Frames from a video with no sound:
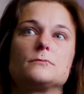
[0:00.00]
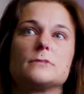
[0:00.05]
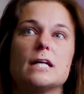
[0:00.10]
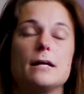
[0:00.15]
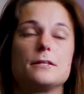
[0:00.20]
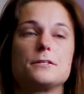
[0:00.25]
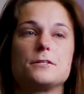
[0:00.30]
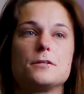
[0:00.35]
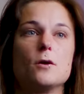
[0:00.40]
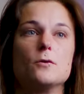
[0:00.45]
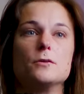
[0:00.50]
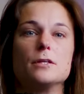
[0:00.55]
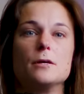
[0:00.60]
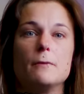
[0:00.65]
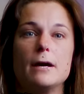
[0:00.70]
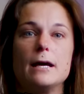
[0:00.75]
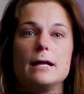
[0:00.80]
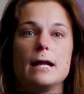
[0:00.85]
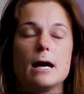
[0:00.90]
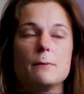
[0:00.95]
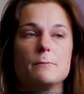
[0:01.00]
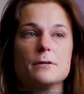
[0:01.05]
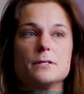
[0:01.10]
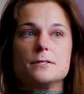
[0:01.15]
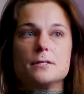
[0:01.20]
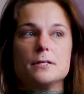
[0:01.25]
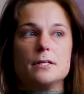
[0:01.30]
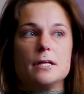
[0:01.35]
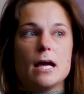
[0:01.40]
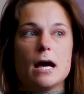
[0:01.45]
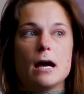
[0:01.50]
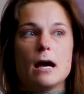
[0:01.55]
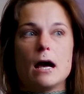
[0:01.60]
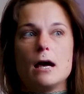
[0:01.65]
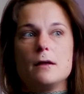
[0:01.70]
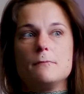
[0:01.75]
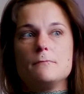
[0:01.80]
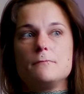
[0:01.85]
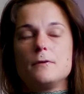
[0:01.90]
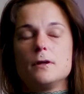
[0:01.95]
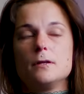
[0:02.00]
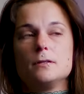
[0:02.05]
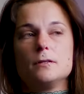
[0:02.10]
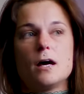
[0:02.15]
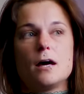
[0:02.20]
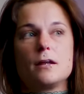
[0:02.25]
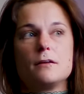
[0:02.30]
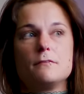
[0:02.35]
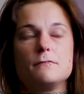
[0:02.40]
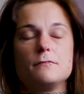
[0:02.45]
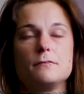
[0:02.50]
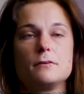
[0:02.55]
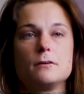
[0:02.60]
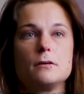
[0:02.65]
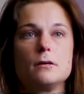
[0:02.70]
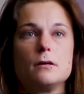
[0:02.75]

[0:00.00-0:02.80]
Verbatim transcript: that's the only way it happens. And yeah, a lot of,